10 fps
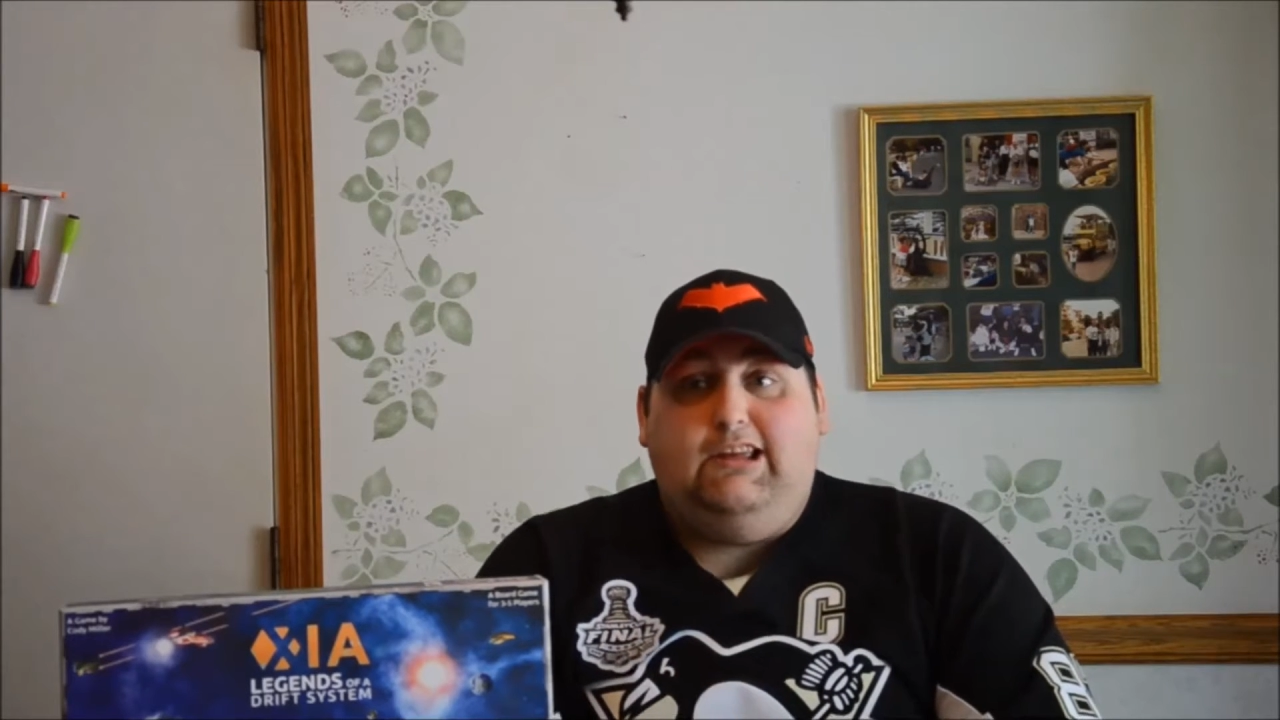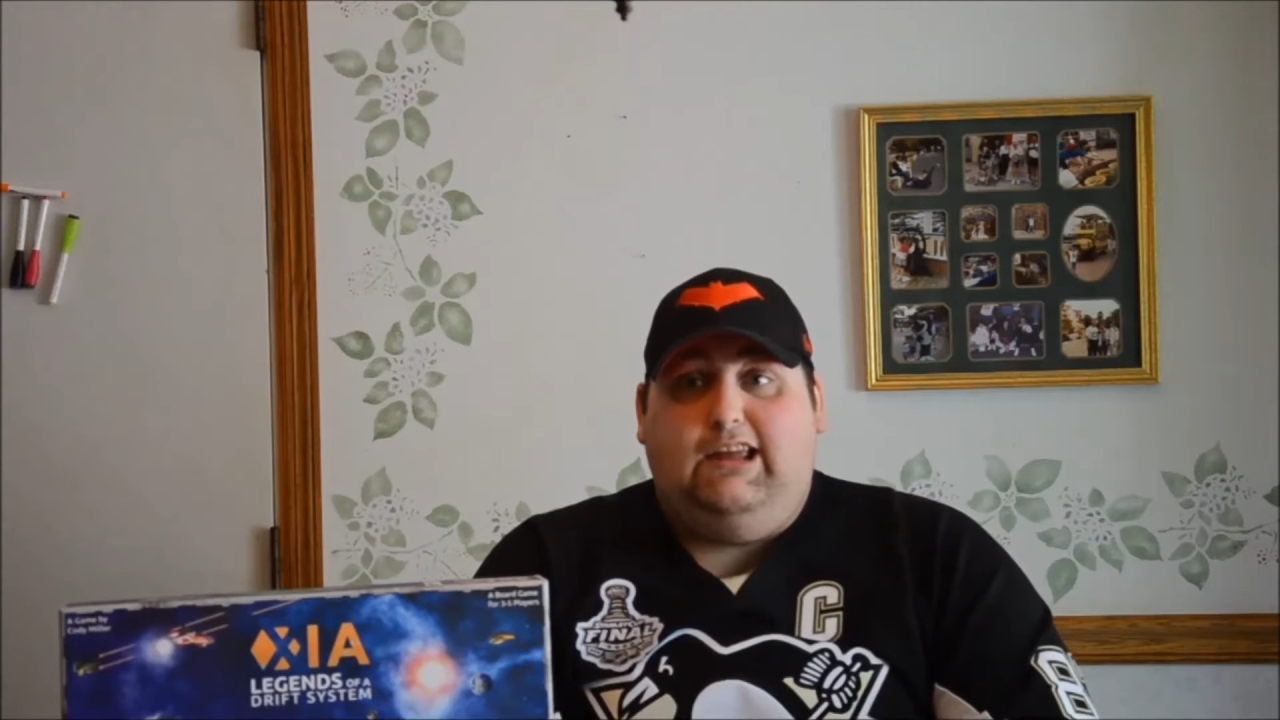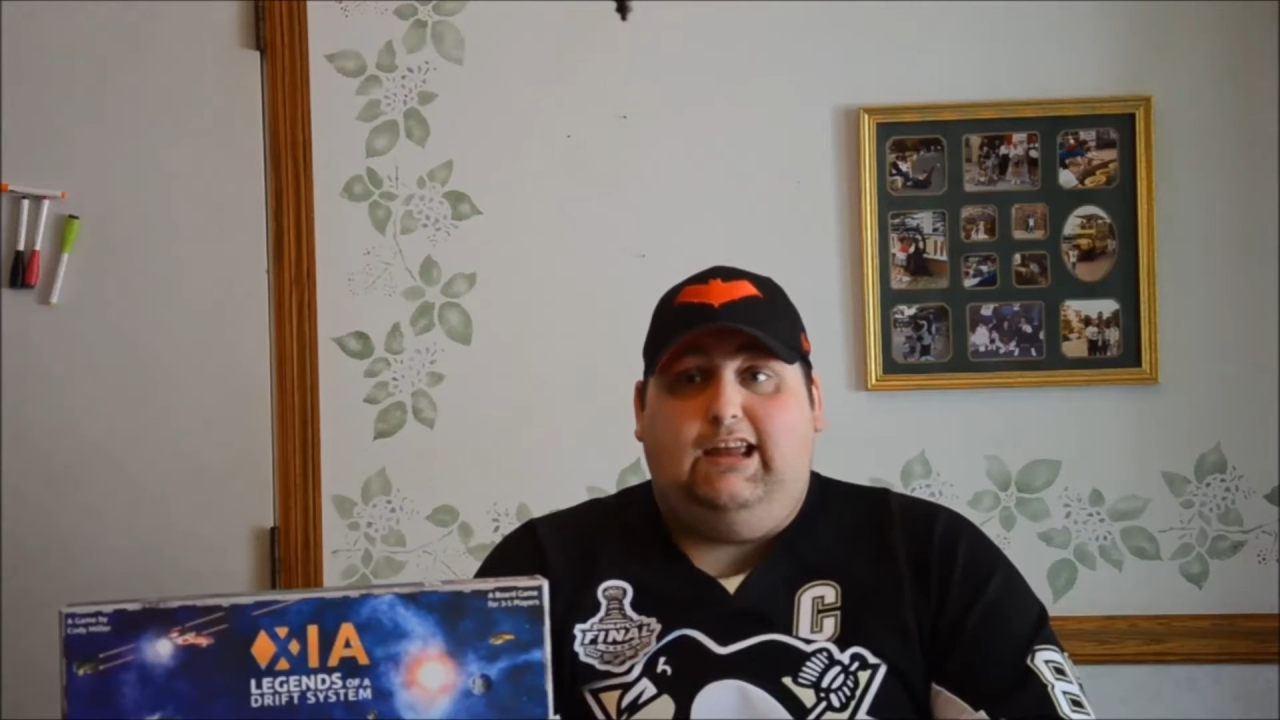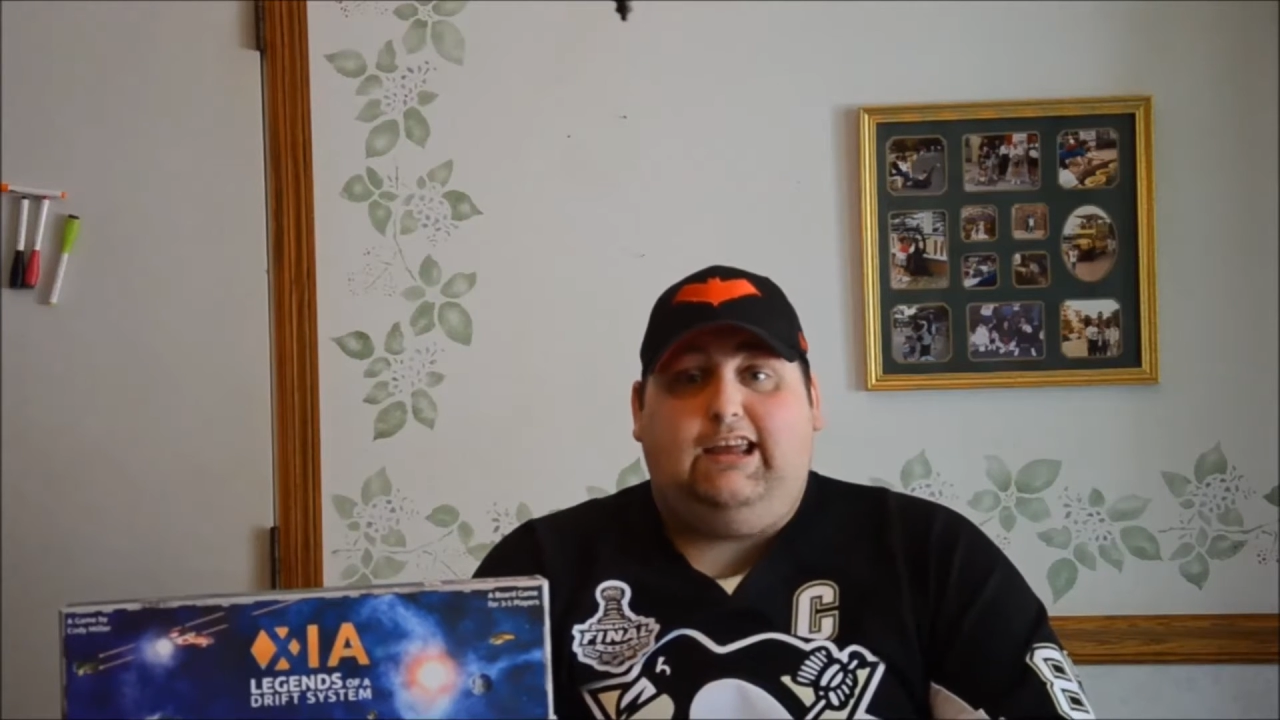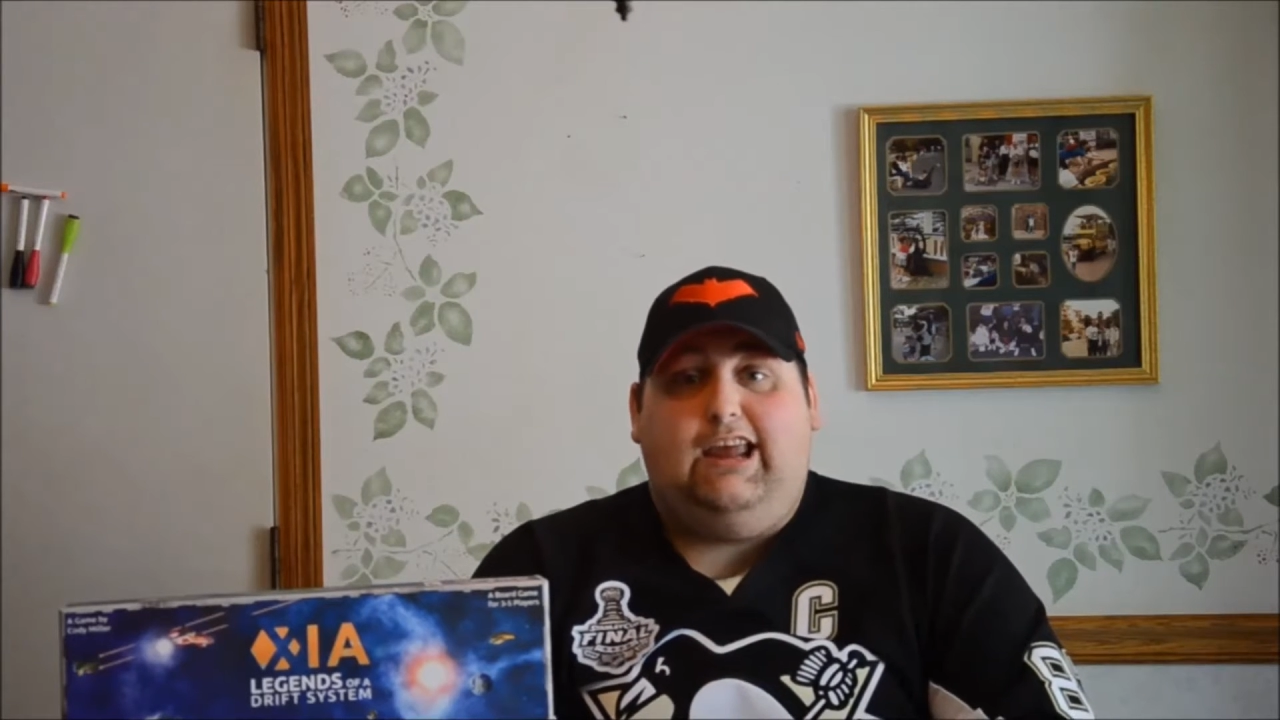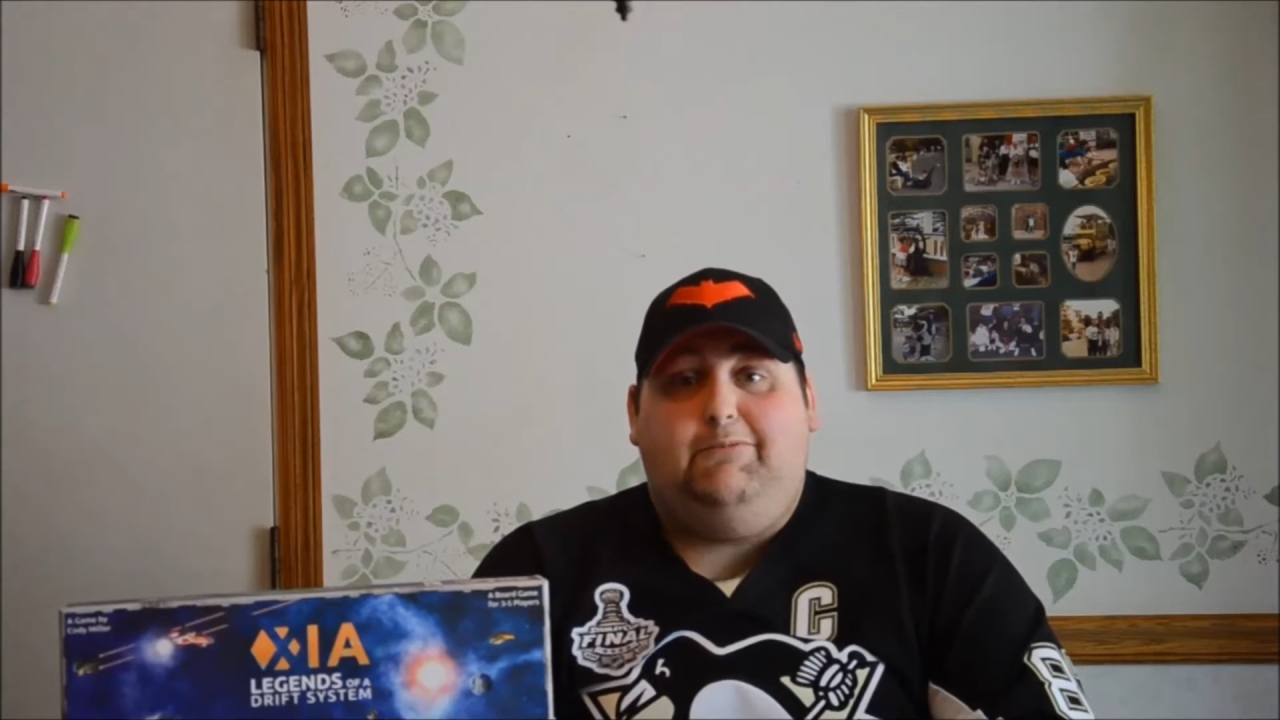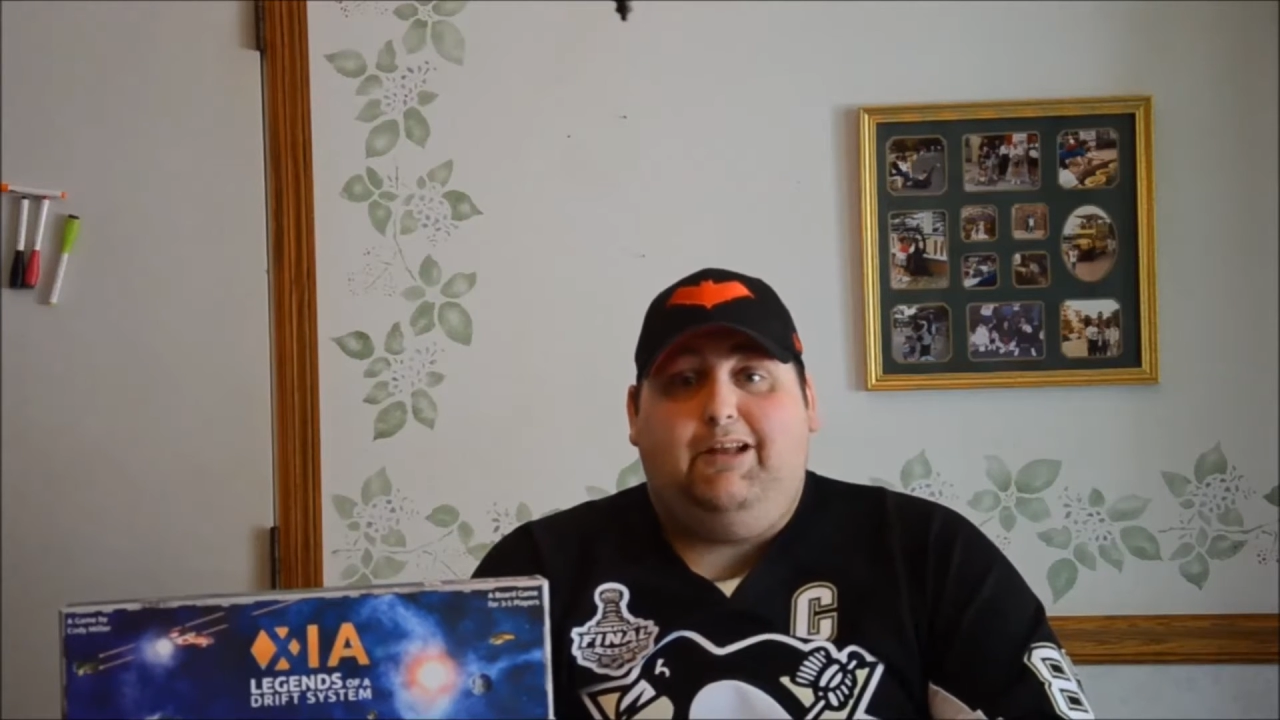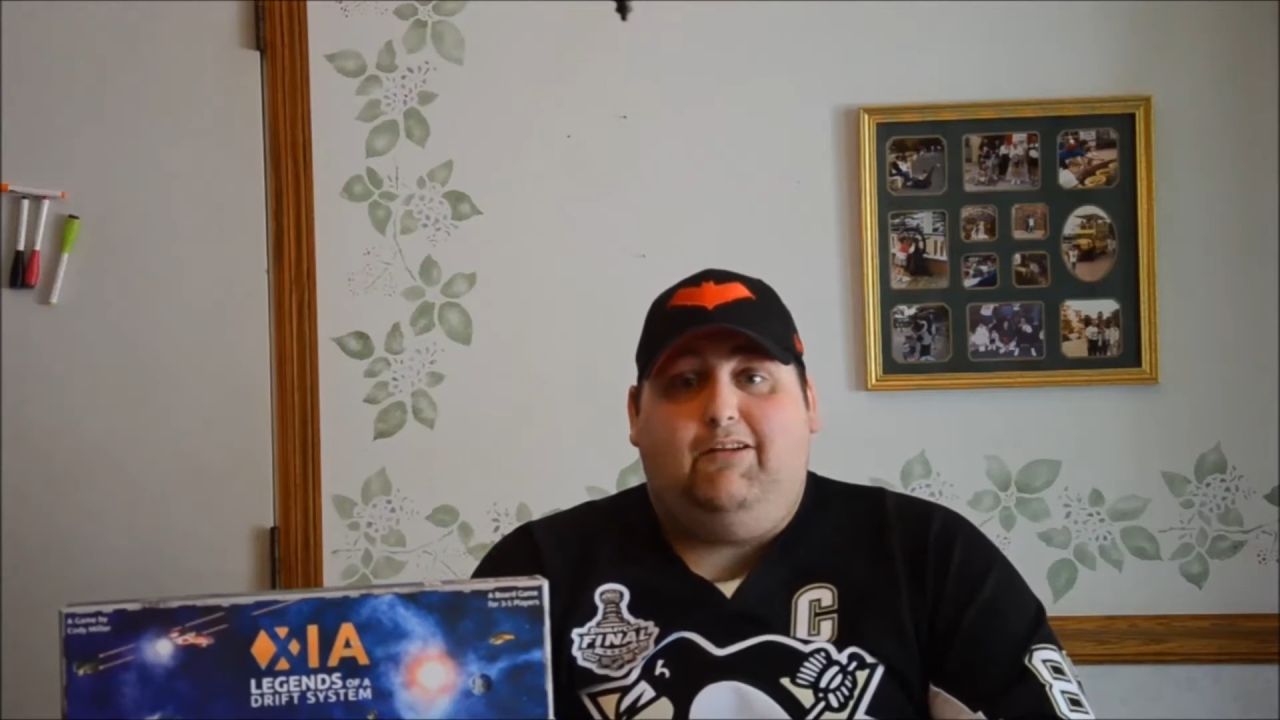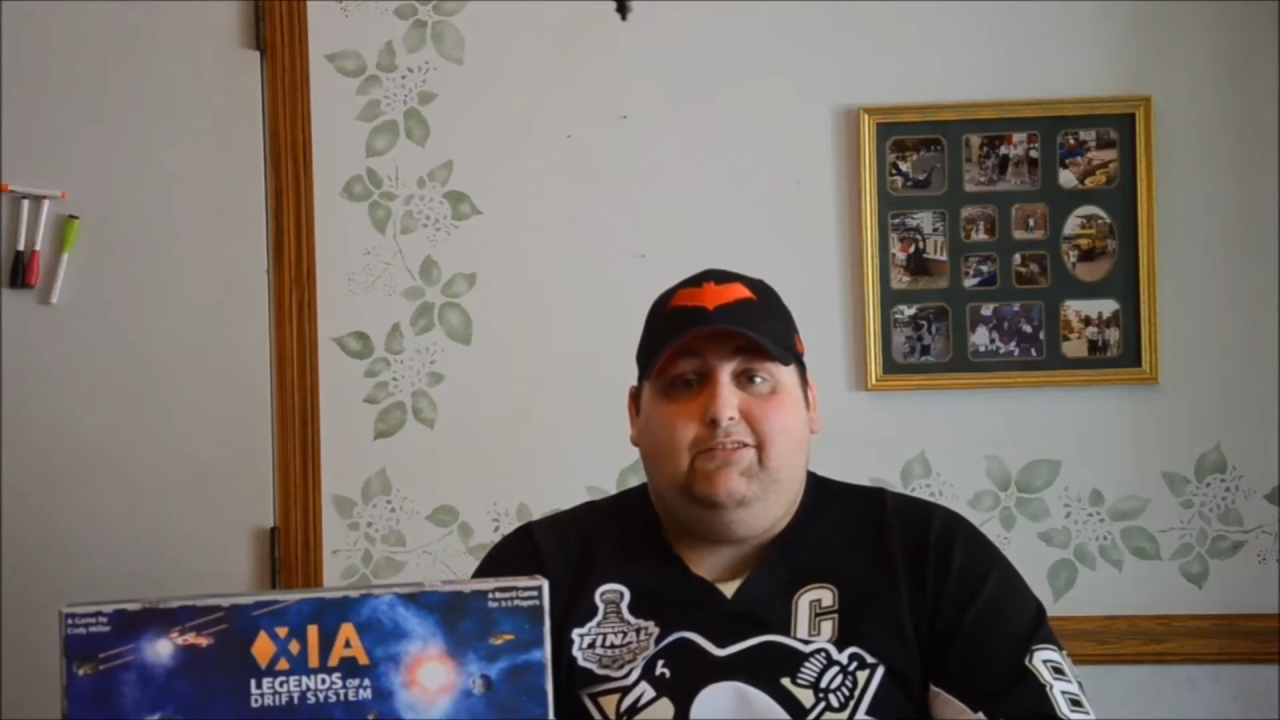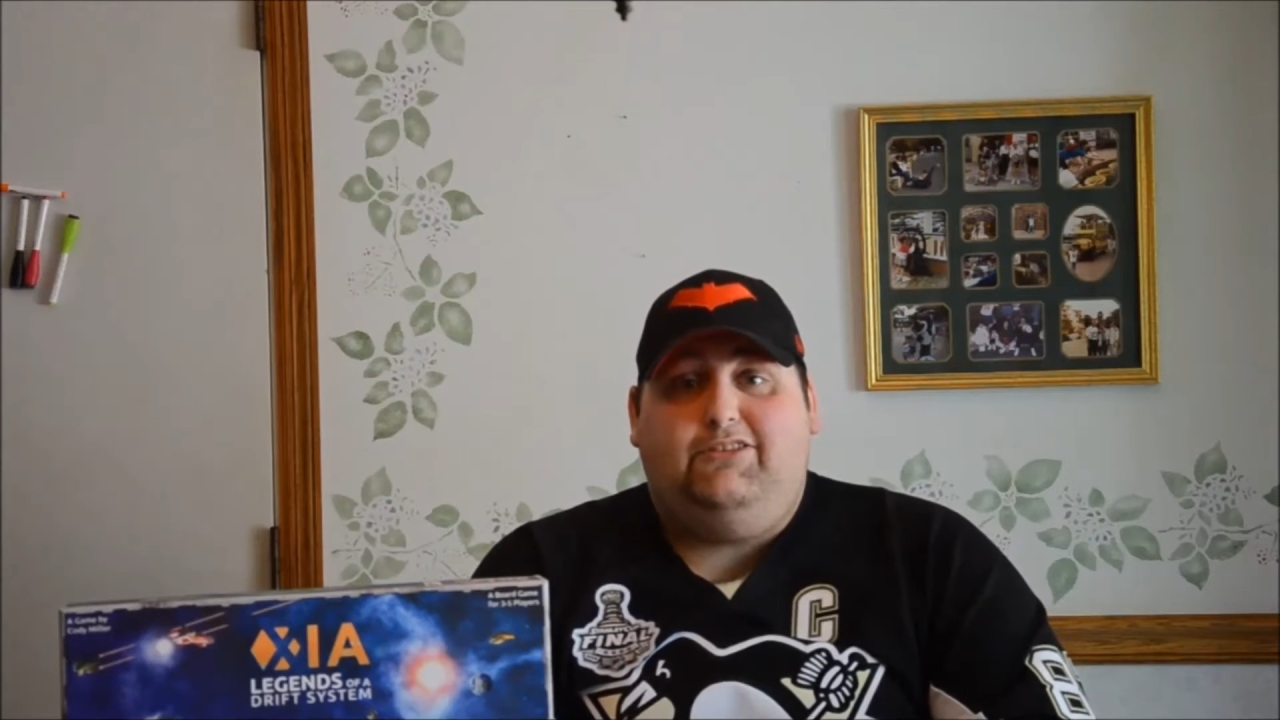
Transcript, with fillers: it came down